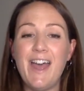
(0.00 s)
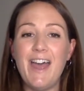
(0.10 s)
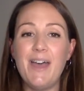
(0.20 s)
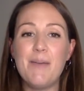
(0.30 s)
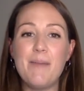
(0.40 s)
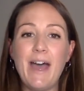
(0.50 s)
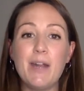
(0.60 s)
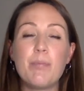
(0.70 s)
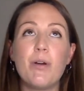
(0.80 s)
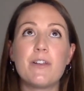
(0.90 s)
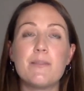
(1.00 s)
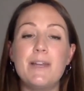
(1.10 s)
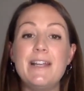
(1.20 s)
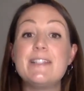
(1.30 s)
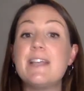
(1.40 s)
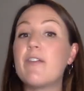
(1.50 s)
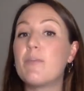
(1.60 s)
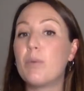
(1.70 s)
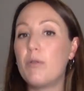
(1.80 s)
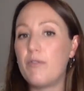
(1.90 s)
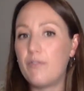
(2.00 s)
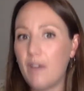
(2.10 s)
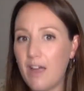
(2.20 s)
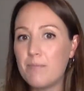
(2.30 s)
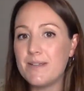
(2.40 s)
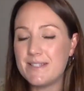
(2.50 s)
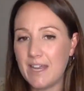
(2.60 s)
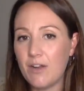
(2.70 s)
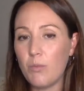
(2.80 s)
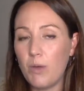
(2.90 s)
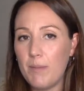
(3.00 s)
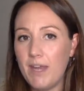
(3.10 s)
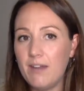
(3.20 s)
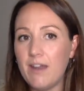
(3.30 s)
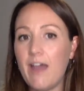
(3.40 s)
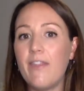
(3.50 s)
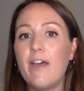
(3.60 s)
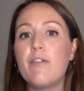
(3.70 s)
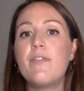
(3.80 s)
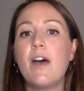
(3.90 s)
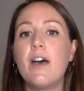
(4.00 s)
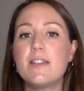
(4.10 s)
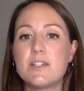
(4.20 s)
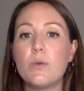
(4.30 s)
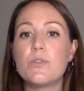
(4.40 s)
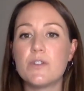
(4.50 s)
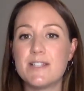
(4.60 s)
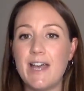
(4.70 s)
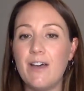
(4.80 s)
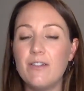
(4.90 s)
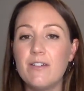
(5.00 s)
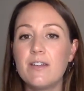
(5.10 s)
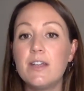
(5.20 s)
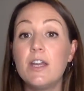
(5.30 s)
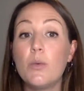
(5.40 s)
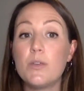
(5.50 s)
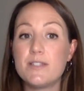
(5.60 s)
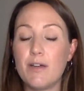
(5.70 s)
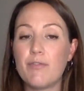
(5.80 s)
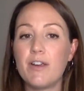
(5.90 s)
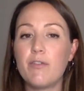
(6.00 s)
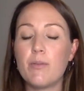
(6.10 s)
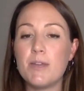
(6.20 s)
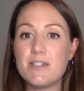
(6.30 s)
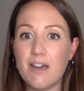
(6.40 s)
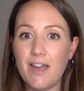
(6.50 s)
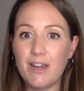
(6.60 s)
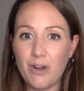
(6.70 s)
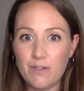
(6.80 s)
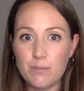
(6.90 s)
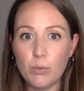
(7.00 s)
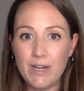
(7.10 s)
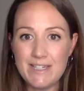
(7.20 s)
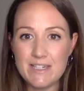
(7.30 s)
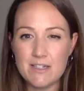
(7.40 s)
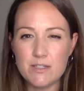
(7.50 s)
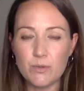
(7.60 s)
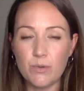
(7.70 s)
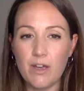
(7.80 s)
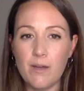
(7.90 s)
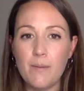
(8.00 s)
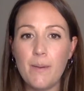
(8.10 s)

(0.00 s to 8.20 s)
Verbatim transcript: um, and approximately 7.5% of women at their first ultrasound were suffering from a diagnosable eating disorder.